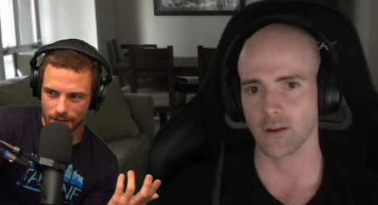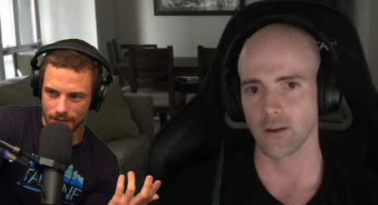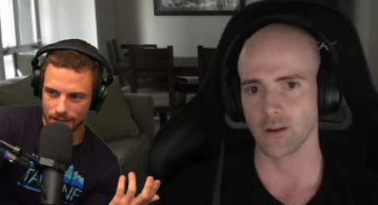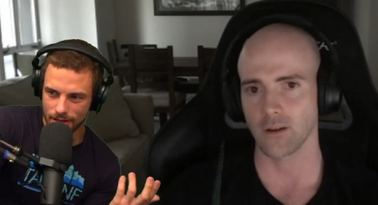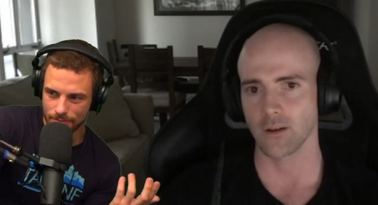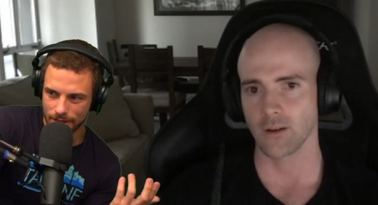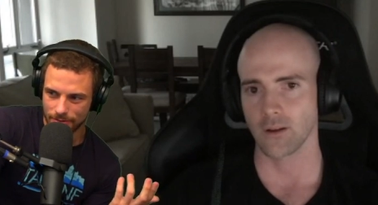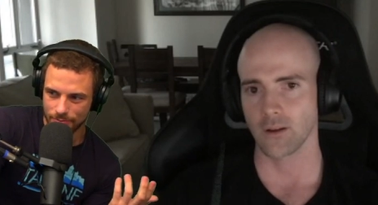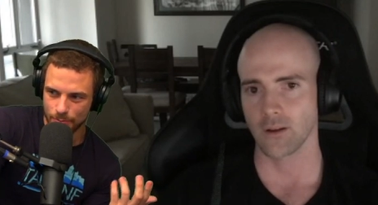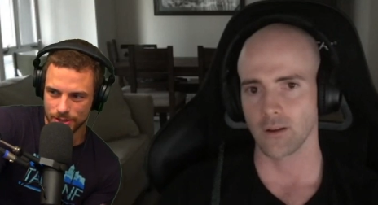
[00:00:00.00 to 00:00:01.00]
Speaker 1: Um, if
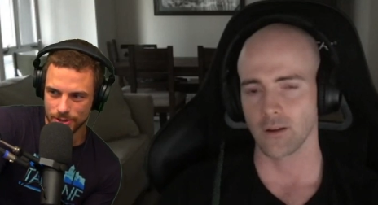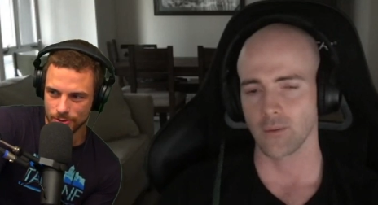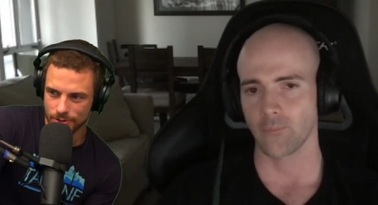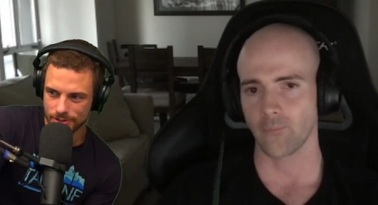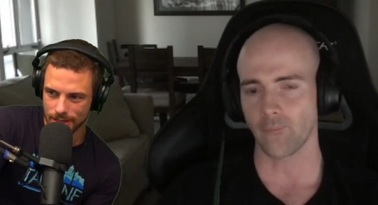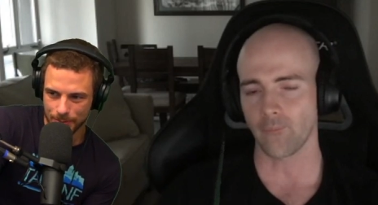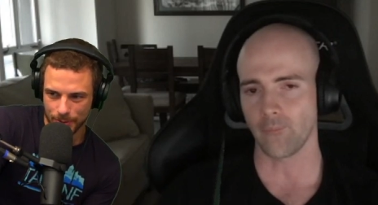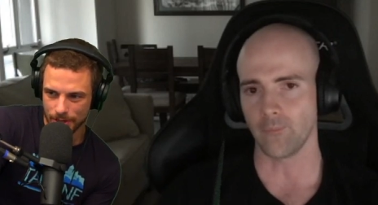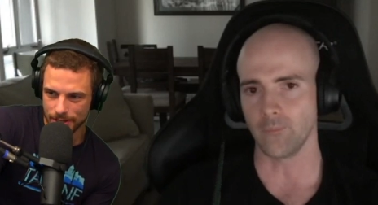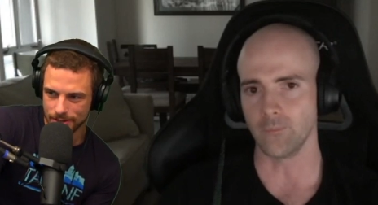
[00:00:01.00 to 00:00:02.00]
BU isn't
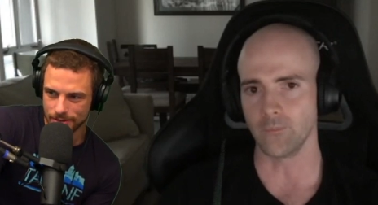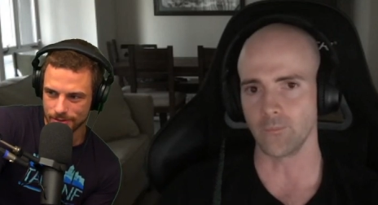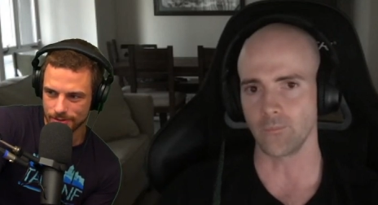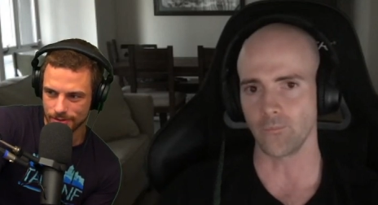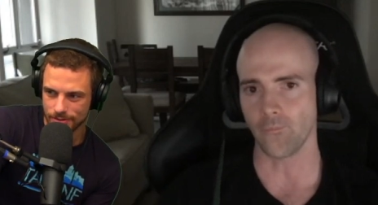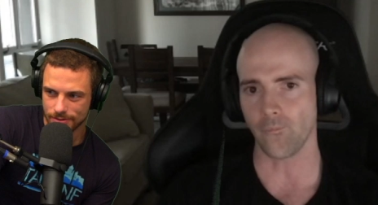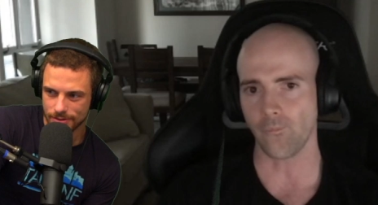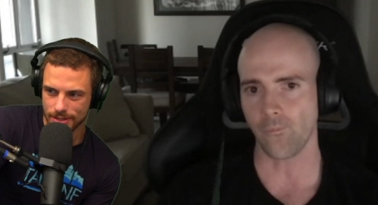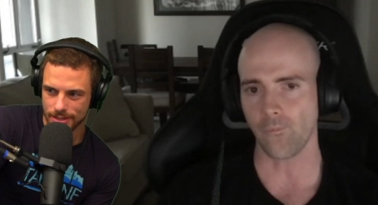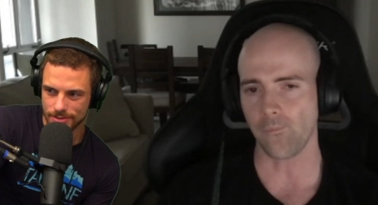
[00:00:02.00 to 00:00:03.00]
implementing
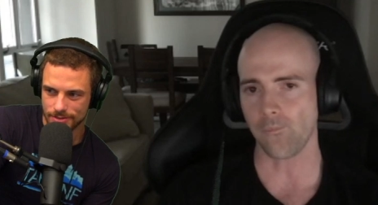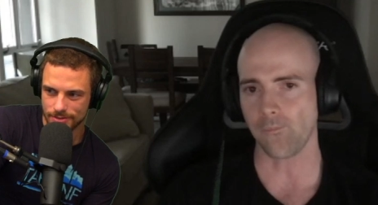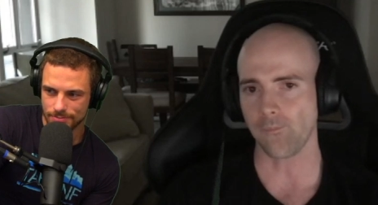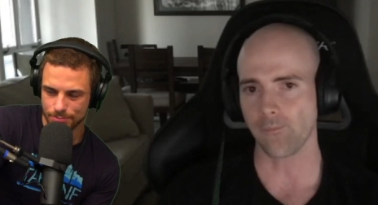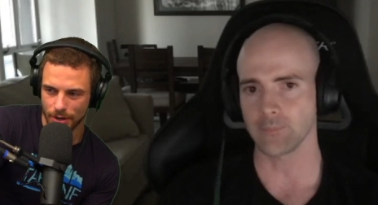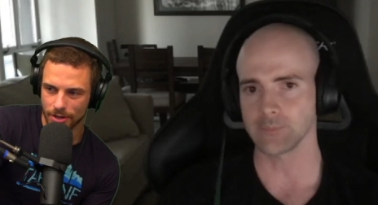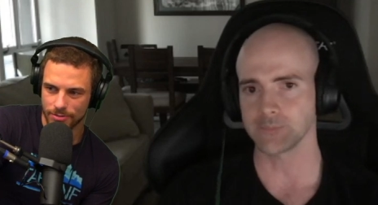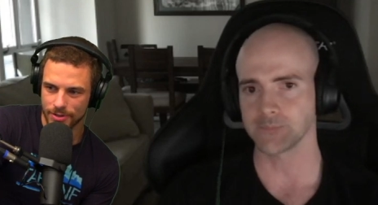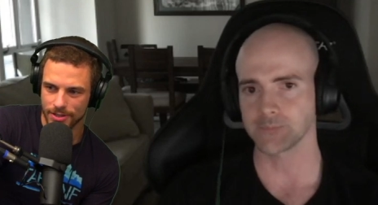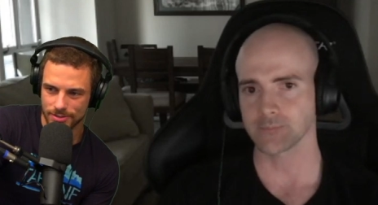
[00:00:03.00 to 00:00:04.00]
these bug
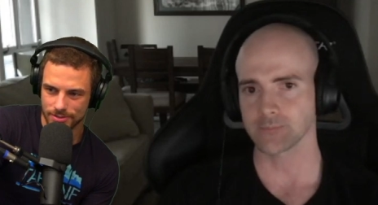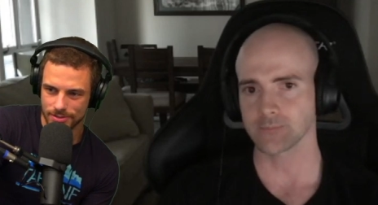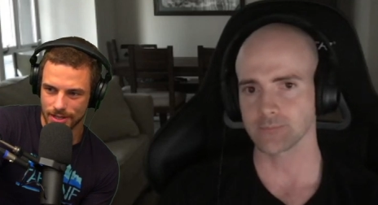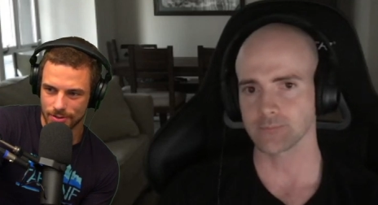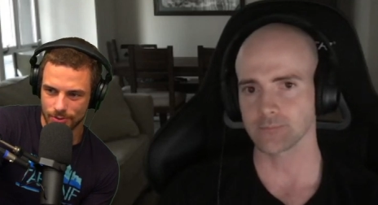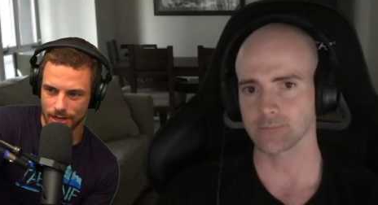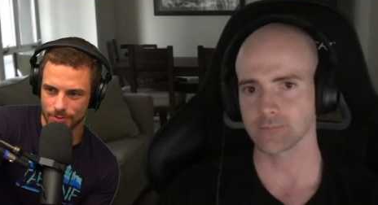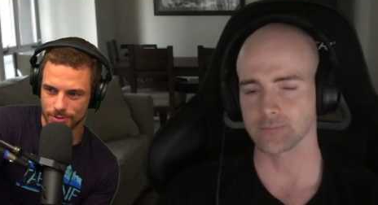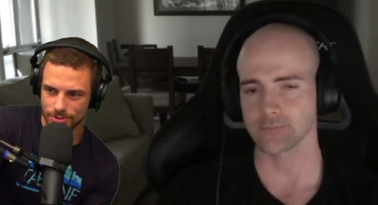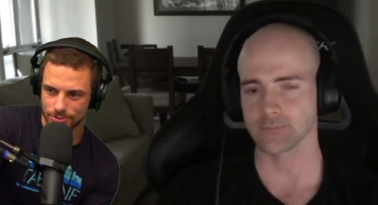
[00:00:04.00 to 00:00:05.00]
fixes, then why
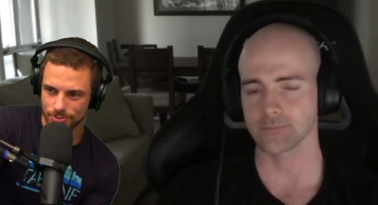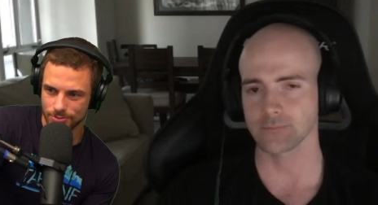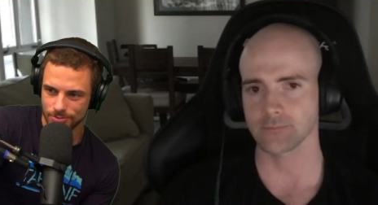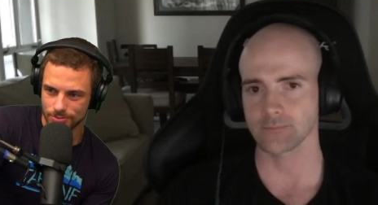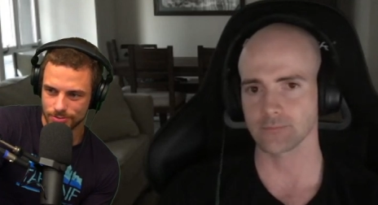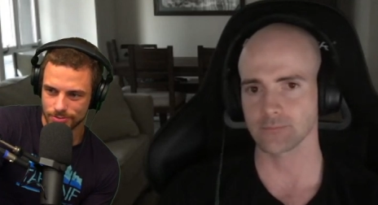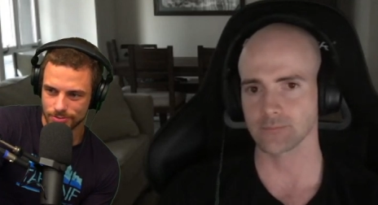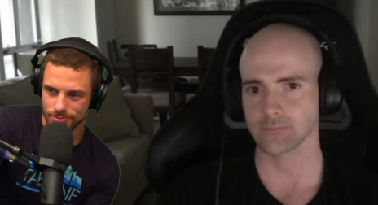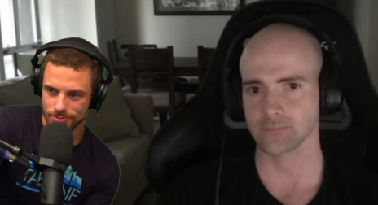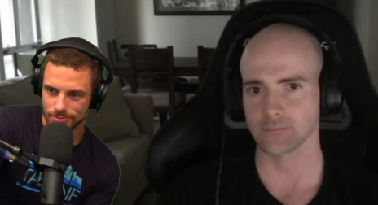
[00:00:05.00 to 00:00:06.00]
would you
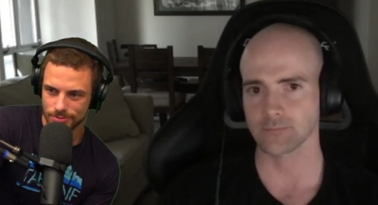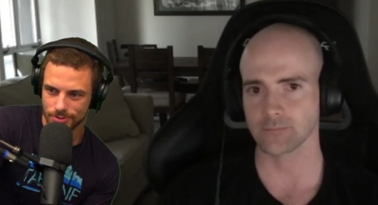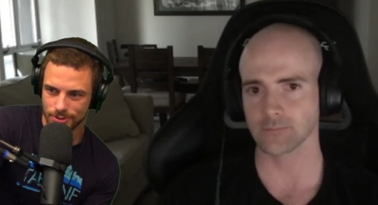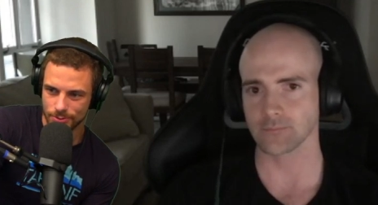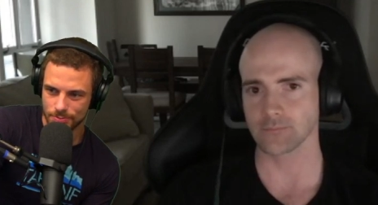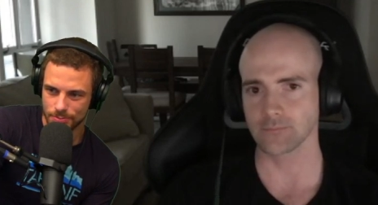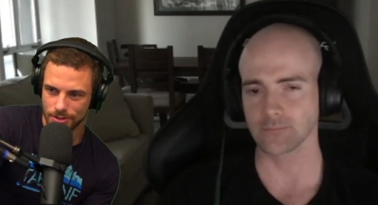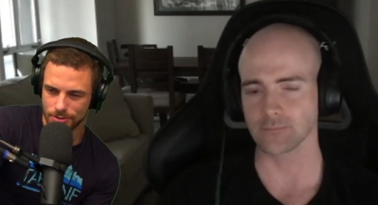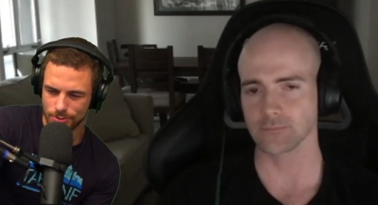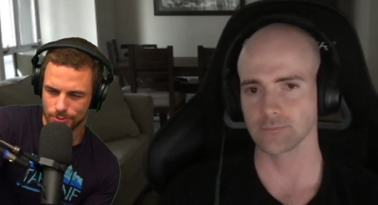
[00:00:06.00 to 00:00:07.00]
use BU? I